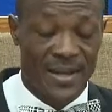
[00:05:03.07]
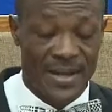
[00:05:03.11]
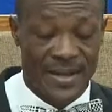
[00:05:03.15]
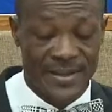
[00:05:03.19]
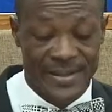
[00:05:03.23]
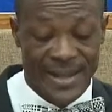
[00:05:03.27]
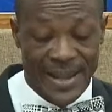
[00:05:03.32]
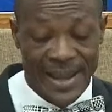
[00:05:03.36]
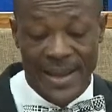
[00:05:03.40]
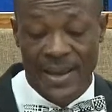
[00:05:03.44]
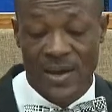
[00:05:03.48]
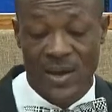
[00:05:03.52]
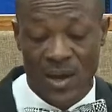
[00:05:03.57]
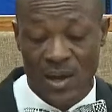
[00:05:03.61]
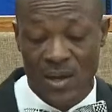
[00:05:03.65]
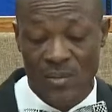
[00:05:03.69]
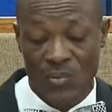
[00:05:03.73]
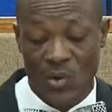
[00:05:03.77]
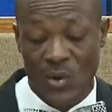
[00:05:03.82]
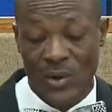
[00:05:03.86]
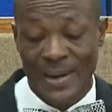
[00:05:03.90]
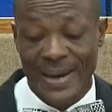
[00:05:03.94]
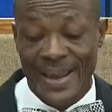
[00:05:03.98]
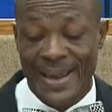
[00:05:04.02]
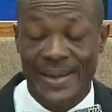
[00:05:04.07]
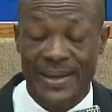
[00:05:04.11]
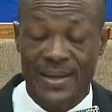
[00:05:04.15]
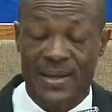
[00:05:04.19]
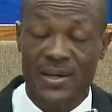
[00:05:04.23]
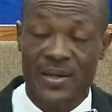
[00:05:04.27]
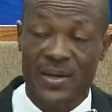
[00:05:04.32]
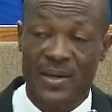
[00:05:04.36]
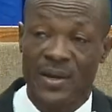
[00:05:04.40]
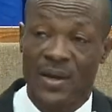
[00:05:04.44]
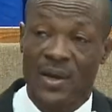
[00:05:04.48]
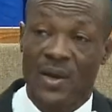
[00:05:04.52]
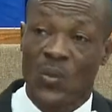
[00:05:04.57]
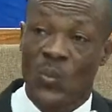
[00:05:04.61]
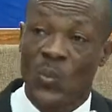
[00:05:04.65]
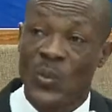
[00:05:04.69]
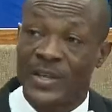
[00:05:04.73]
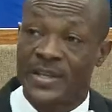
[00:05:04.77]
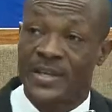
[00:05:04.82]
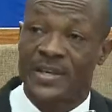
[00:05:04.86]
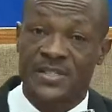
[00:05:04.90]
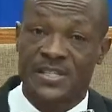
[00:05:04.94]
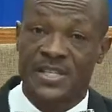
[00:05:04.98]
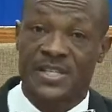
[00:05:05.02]
dialogue, more likely, with
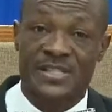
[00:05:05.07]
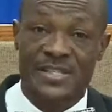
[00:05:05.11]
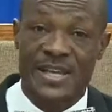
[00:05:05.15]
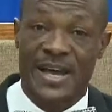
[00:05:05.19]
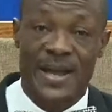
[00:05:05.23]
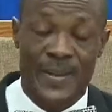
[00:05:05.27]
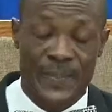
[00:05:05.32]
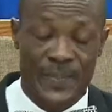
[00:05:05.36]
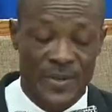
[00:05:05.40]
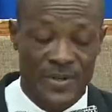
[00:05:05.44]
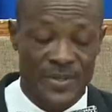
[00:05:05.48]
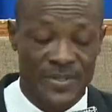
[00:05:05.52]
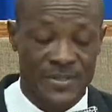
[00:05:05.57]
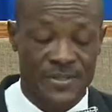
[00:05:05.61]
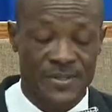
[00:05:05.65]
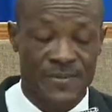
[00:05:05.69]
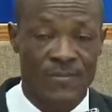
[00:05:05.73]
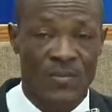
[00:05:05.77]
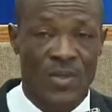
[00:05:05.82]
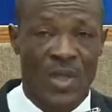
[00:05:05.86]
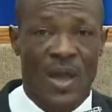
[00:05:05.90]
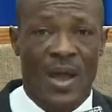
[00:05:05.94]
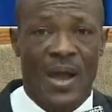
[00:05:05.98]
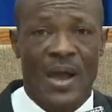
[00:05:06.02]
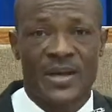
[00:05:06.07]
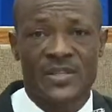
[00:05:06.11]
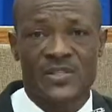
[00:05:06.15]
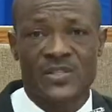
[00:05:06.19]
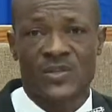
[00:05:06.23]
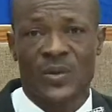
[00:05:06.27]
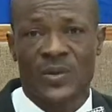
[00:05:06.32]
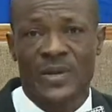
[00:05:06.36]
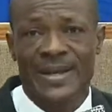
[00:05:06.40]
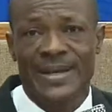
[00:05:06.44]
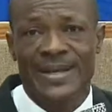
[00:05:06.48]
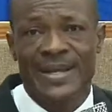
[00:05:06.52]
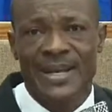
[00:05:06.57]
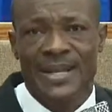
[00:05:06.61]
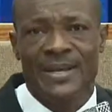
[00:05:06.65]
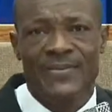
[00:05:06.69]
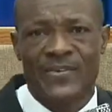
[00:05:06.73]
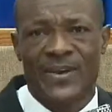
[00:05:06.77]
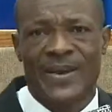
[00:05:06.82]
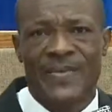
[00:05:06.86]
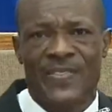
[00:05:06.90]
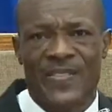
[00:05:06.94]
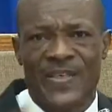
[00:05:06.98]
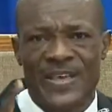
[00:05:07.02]
his disciples. And so the delivery,
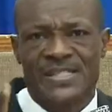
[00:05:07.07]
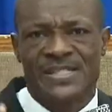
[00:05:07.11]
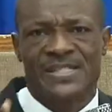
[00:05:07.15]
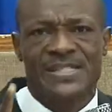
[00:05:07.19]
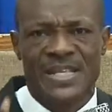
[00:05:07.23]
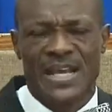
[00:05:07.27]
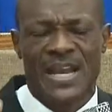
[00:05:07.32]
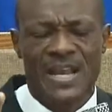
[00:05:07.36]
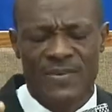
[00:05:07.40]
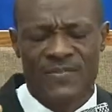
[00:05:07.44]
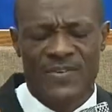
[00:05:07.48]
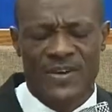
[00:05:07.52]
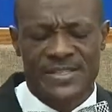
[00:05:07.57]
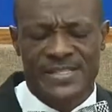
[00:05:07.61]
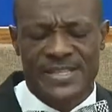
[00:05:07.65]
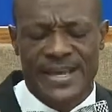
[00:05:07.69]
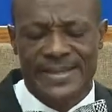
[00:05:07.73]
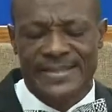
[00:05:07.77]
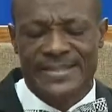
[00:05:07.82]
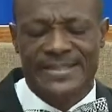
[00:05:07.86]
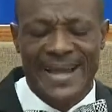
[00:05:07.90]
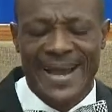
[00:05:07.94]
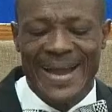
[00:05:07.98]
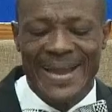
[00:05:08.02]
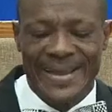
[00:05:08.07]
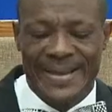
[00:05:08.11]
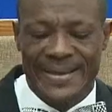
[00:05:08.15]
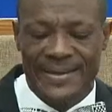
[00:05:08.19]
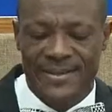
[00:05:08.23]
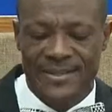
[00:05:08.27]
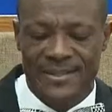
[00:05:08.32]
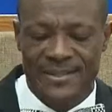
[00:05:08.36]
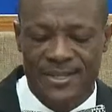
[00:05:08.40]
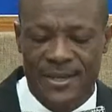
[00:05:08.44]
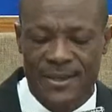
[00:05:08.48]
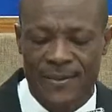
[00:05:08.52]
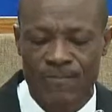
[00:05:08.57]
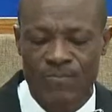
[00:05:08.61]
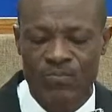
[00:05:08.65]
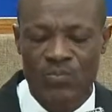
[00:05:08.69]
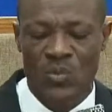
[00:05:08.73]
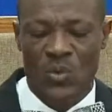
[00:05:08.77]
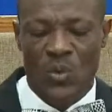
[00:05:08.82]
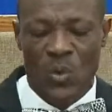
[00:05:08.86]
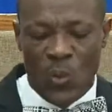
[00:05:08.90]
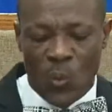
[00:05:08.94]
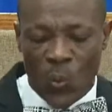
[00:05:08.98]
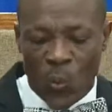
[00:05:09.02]
this delivery is entitled,
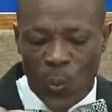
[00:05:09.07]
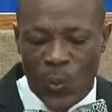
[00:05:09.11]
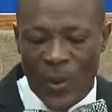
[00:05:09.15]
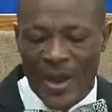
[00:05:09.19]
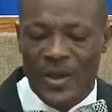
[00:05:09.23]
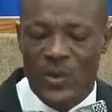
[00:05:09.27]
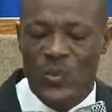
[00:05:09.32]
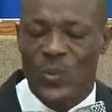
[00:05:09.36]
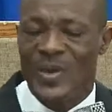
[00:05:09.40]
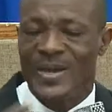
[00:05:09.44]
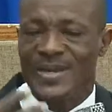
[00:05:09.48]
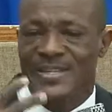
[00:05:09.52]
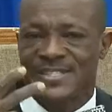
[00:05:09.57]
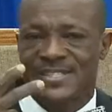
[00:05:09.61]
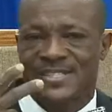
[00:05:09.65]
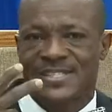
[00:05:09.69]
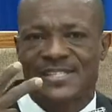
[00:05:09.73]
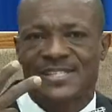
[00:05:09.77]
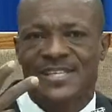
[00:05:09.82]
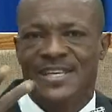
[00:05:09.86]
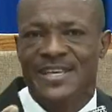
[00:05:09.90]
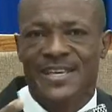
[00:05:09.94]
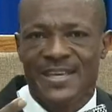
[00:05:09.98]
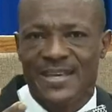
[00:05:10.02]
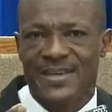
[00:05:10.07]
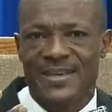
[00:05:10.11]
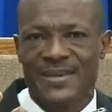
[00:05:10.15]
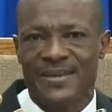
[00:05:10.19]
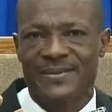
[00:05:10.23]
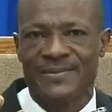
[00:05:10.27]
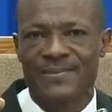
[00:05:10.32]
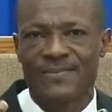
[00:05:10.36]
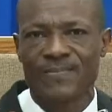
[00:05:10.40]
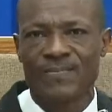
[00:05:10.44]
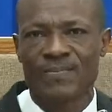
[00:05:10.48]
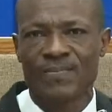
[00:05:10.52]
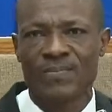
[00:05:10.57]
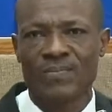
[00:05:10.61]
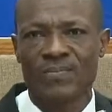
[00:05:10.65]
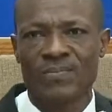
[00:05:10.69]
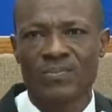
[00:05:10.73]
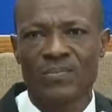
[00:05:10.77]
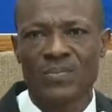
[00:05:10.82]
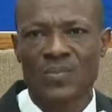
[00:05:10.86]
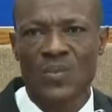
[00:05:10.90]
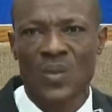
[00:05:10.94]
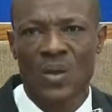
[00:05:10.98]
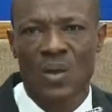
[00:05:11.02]
"When We See
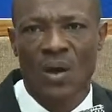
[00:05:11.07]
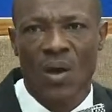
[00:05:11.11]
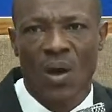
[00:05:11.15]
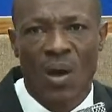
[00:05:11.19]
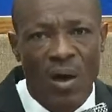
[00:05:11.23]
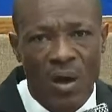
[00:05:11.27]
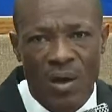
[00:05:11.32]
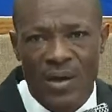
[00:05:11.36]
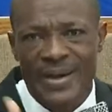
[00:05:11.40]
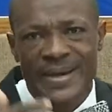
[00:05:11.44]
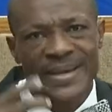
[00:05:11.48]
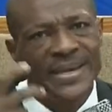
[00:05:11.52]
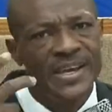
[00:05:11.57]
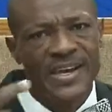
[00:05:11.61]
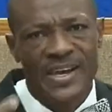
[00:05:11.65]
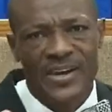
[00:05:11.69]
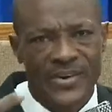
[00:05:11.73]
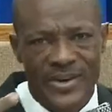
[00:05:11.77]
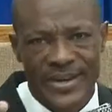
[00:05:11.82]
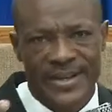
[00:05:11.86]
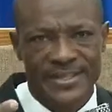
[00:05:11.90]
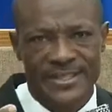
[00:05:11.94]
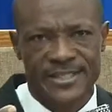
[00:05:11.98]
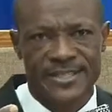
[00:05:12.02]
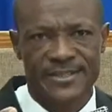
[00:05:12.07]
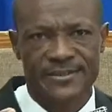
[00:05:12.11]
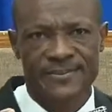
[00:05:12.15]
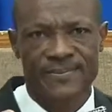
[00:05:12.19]
or Hear It."